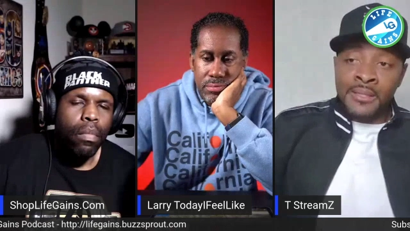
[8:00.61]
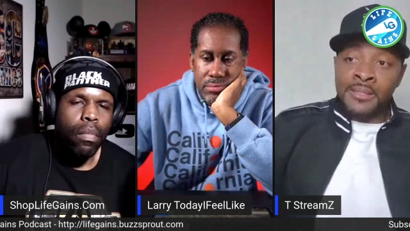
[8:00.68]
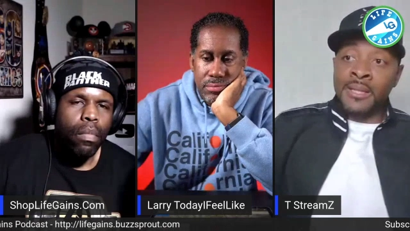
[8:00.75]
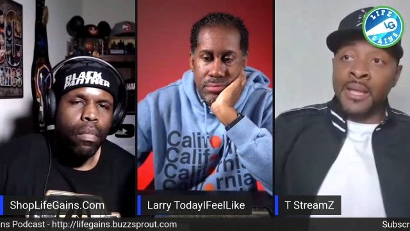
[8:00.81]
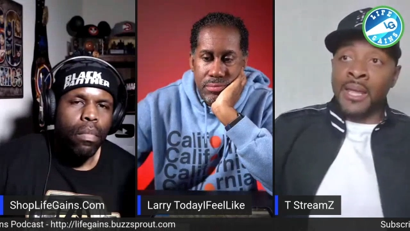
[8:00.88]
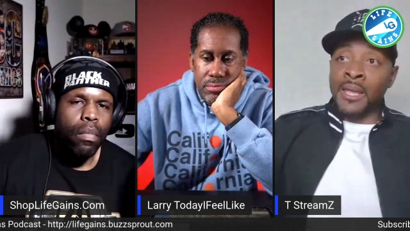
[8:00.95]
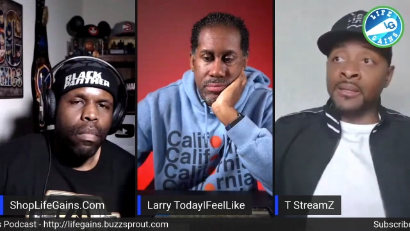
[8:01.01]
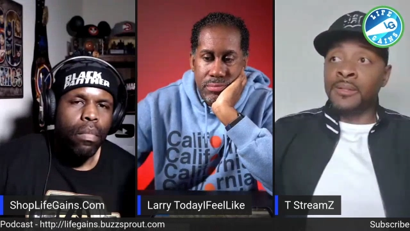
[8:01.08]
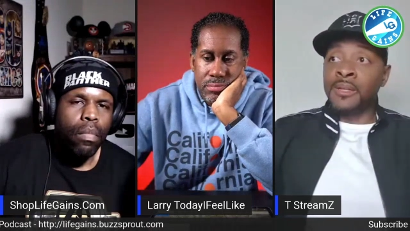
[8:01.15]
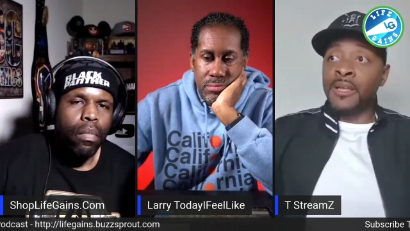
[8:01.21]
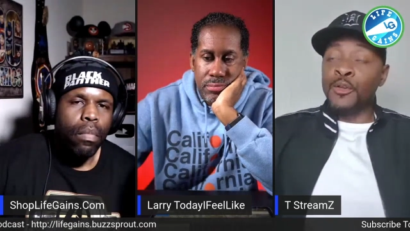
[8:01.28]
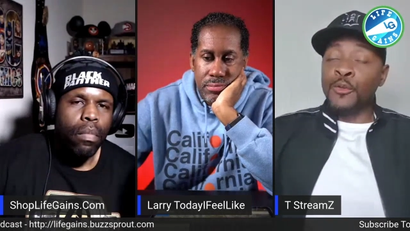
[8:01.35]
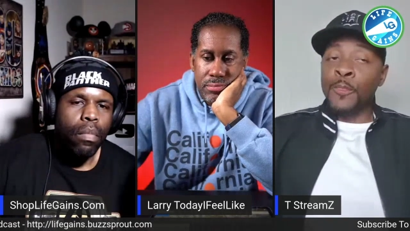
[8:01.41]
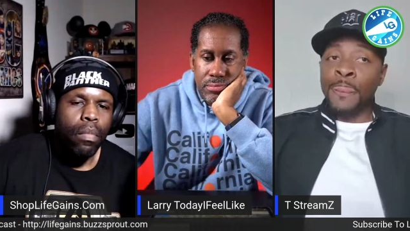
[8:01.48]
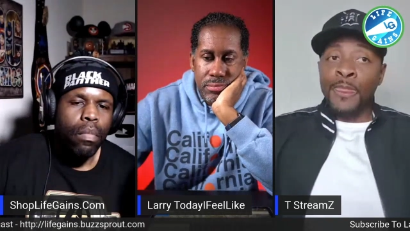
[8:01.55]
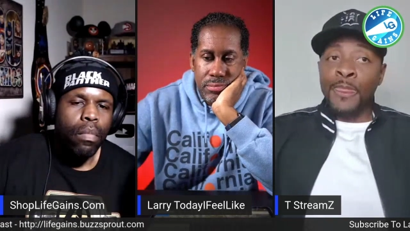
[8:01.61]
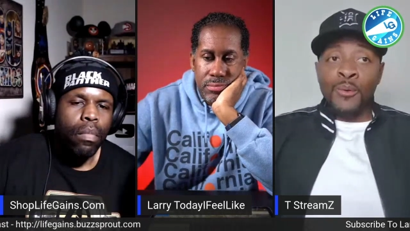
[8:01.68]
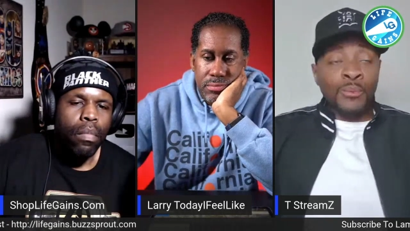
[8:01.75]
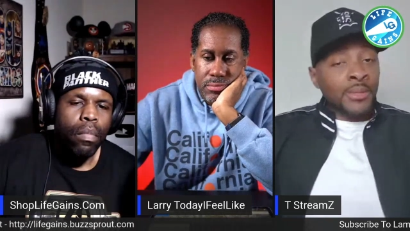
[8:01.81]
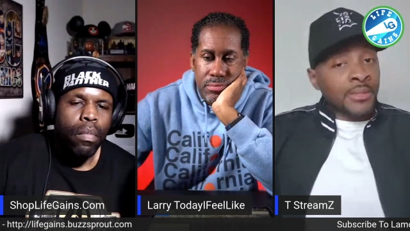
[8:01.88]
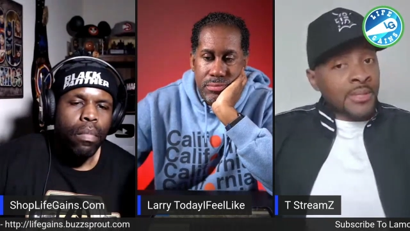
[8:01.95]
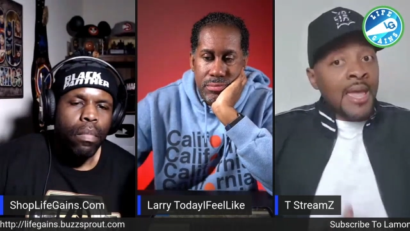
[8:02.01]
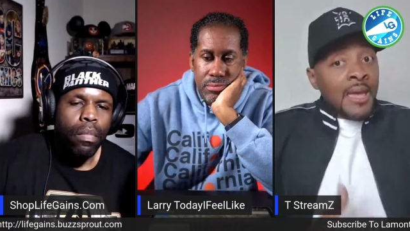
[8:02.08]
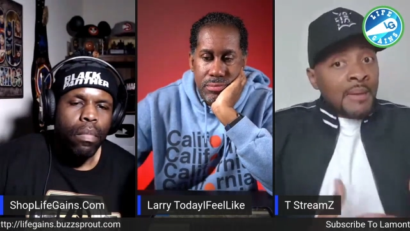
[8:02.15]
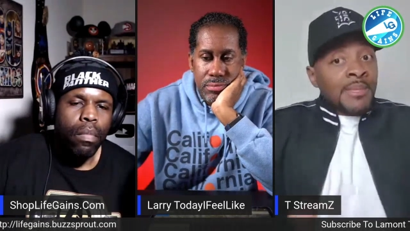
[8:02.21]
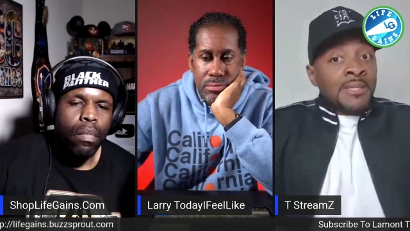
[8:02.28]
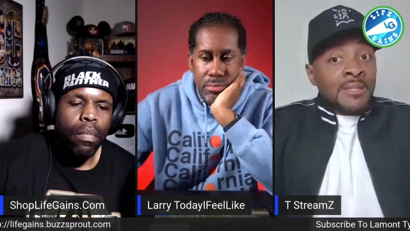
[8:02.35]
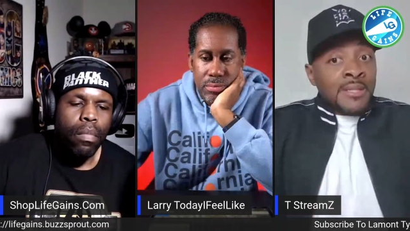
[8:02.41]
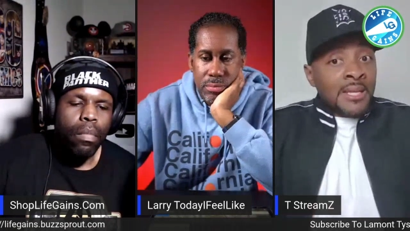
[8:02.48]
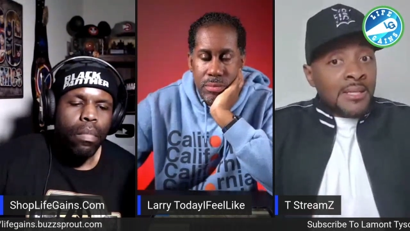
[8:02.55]
Speaker 1: to say, well, damn,
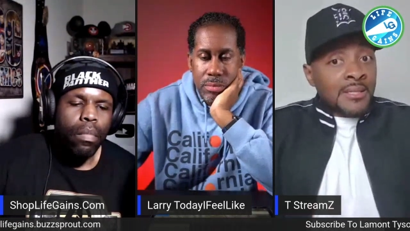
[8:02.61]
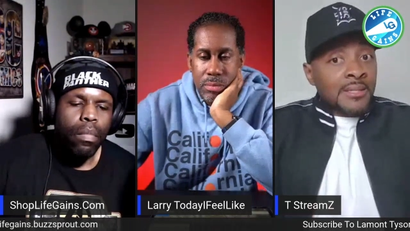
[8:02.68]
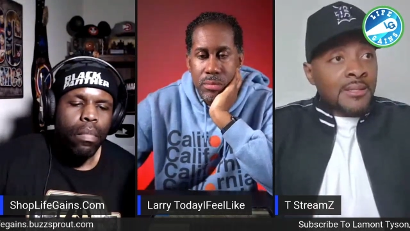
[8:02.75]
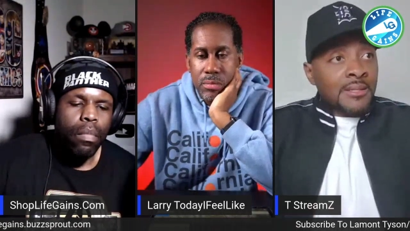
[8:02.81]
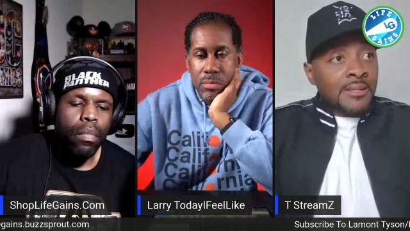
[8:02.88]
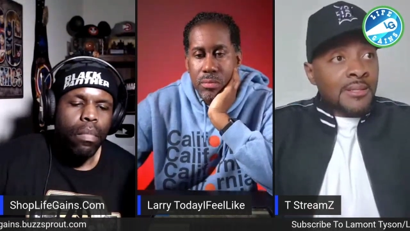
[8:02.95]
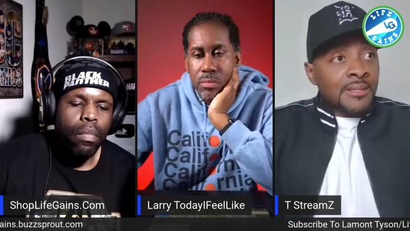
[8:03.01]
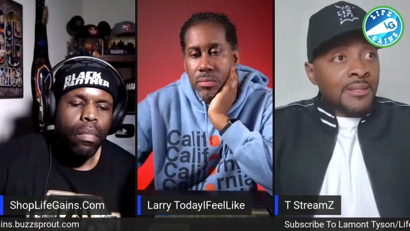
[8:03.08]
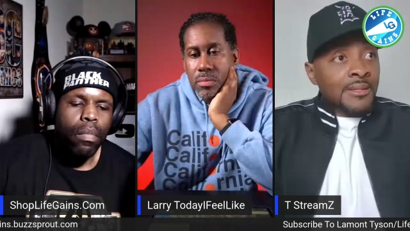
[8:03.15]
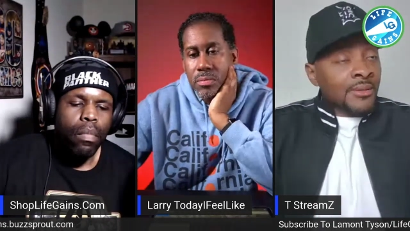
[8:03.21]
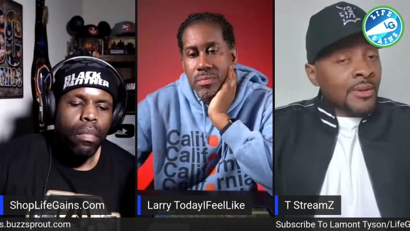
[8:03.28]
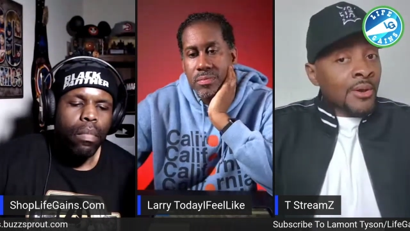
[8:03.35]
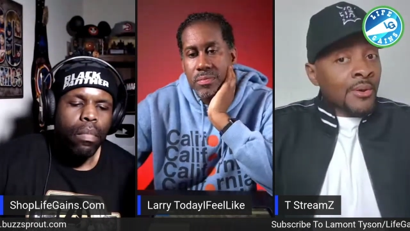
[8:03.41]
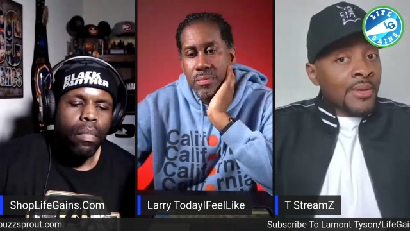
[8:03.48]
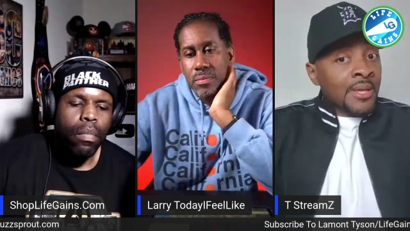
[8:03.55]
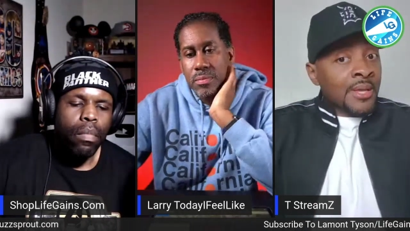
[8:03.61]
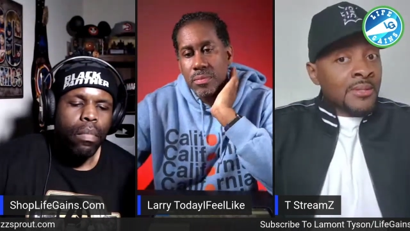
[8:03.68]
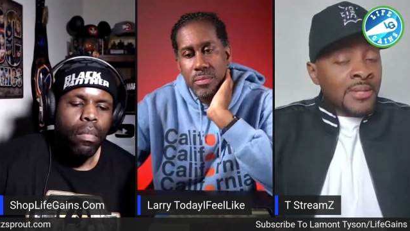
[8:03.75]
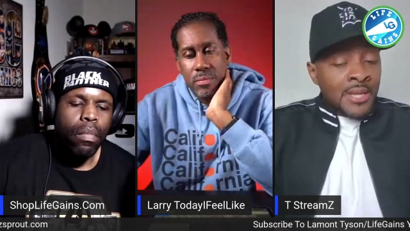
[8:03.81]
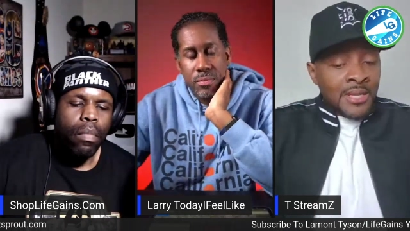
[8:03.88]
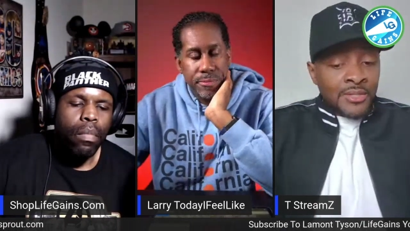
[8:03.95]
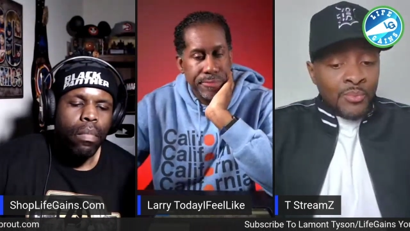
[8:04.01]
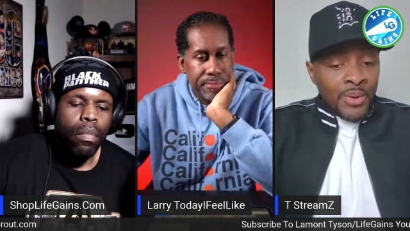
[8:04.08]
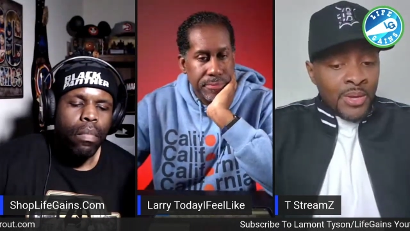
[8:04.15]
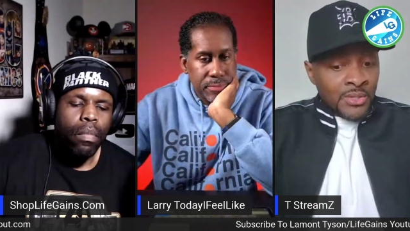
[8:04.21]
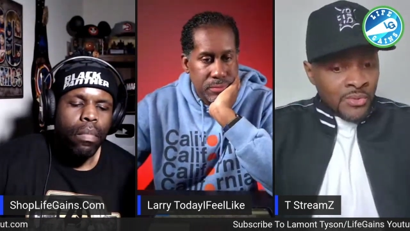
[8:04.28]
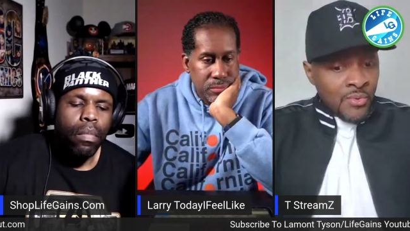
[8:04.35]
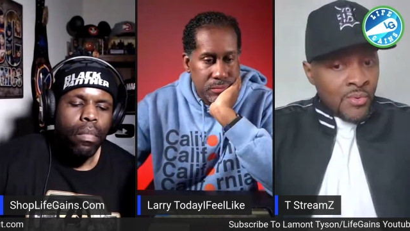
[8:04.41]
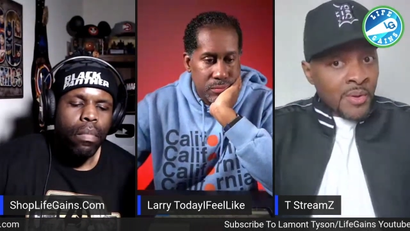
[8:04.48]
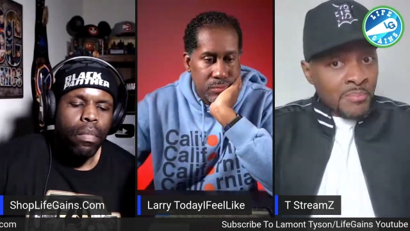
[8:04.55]
is this, you know, is this what
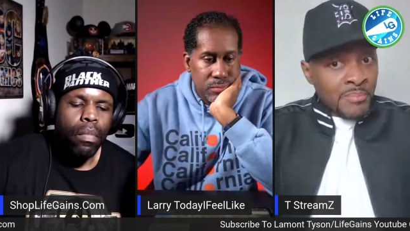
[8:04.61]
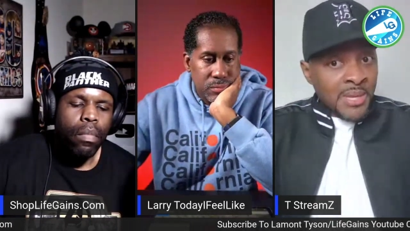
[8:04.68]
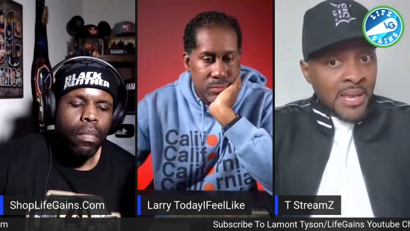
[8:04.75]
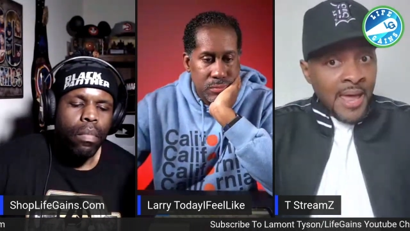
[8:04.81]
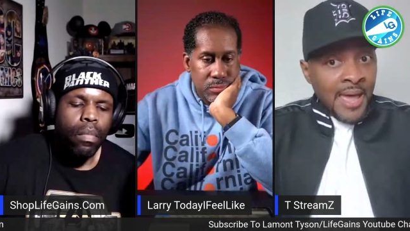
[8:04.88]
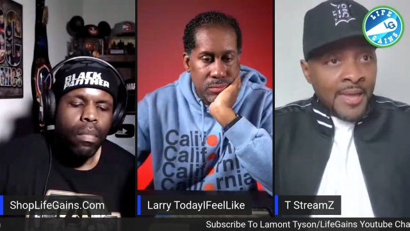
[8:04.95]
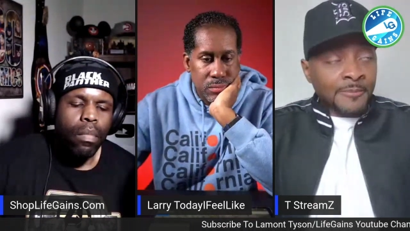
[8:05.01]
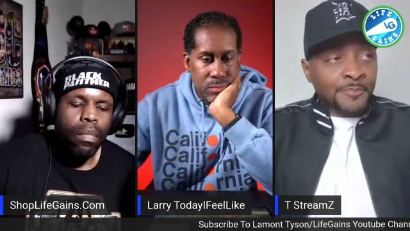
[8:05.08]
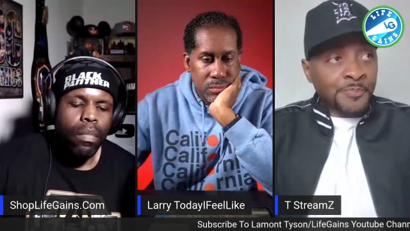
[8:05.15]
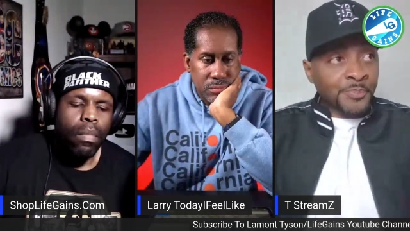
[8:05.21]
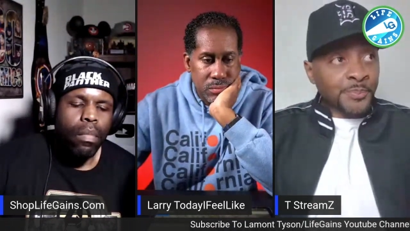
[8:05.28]
it's going to be like?